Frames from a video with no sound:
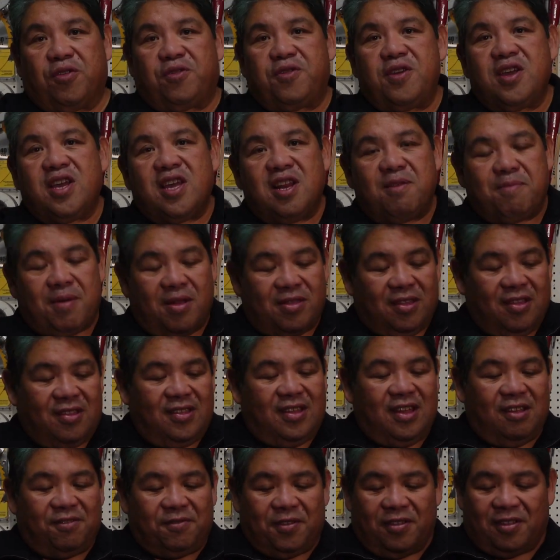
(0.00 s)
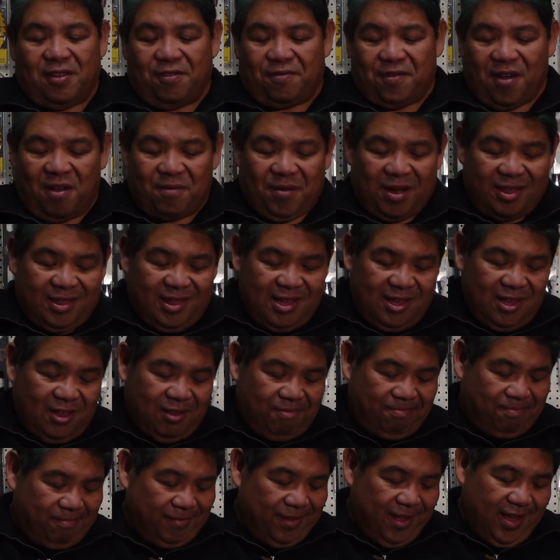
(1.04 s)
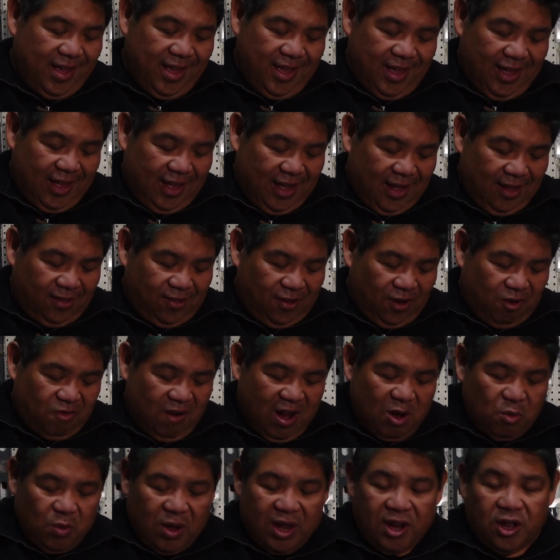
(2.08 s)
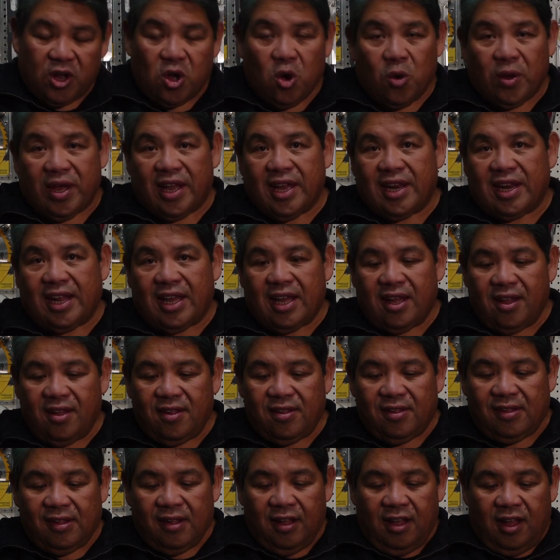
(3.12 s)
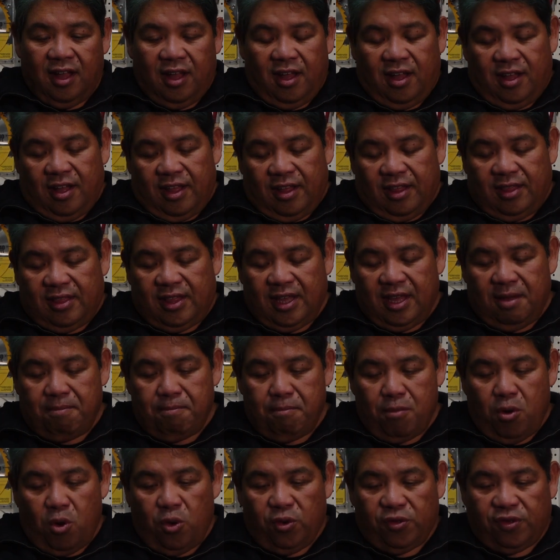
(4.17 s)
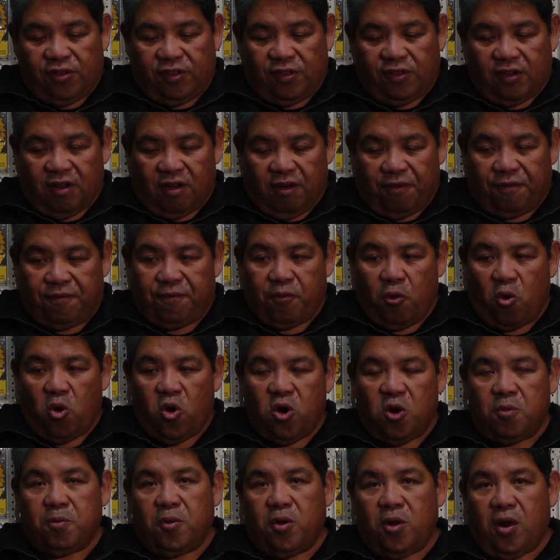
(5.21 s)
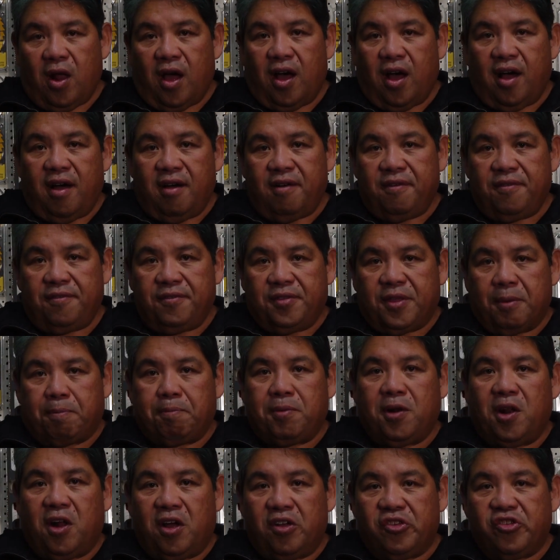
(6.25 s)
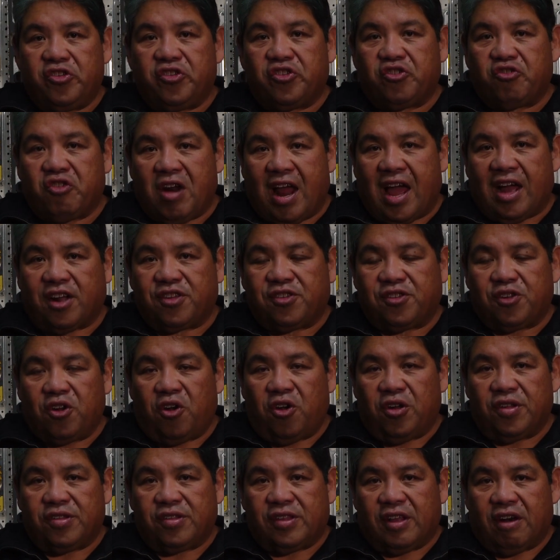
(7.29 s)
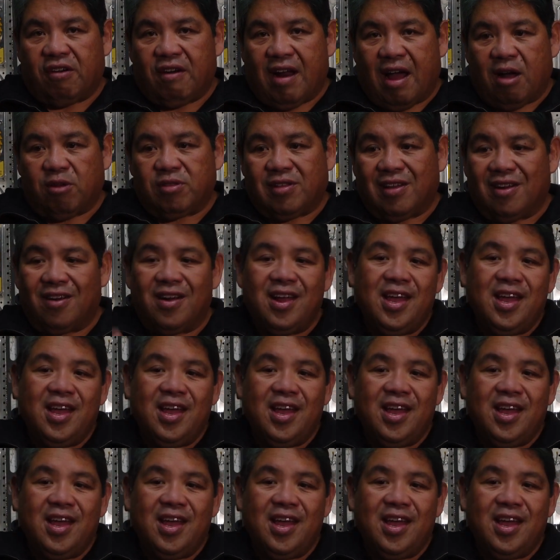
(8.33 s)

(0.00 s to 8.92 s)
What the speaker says: thinking about the TS55, I think it's a great way to go. It is the most affordable of the plunge track saws that are out there.